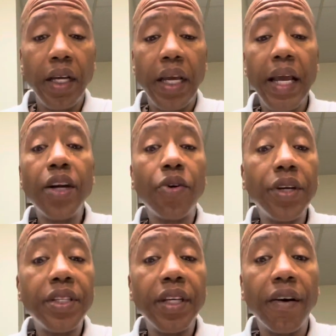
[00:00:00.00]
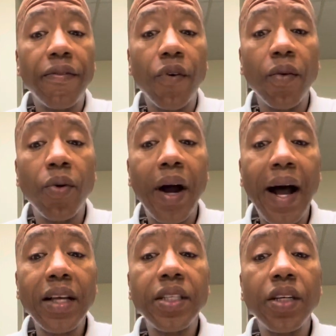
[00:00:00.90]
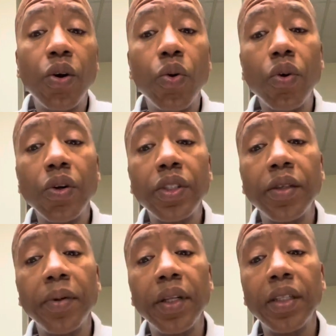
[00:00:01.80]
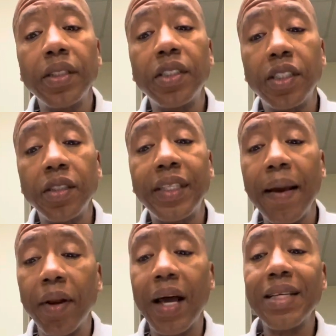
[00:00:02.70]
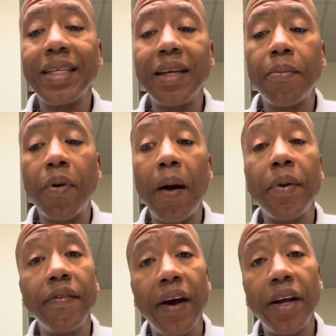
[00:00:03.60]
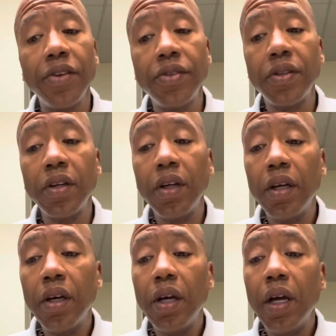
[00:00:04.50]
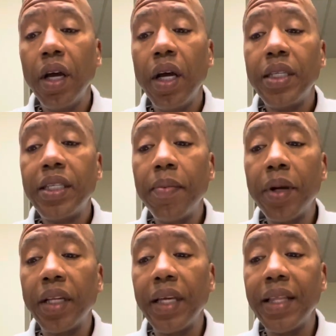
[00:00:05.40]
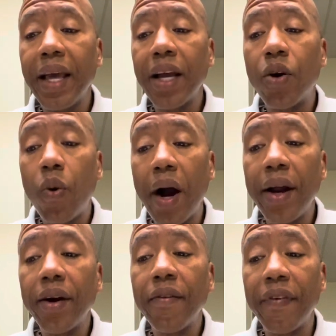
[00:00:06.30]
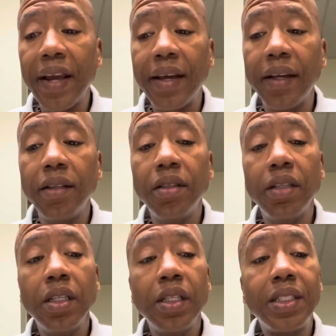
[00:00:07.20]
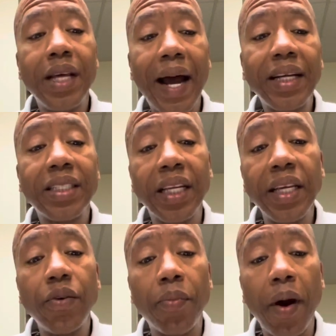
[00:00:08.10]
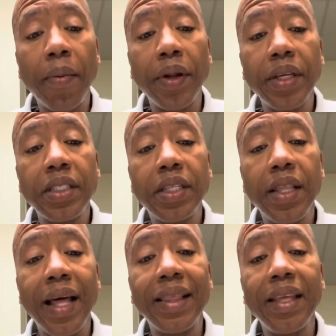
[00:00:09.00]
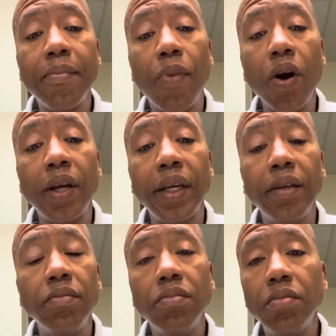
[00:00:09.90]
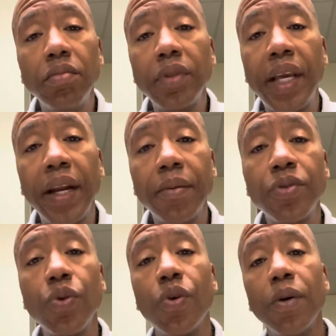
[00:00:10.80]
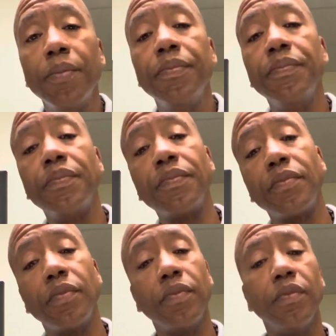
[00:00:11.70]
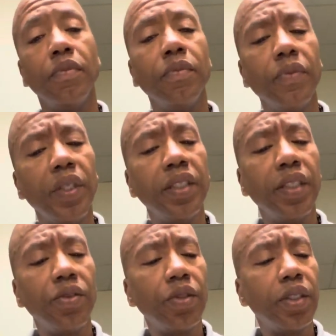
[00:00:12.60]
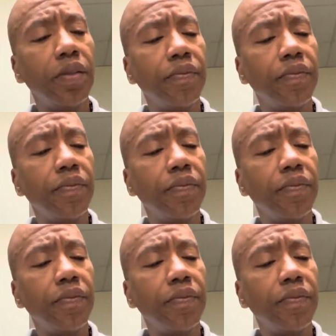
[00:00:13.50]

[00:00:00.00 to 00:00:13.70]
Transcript: increasing affordable housing or stabilizing property values. Typically, they acquire vacant, tax-delinquent properties that the market can absorb. That's interesting.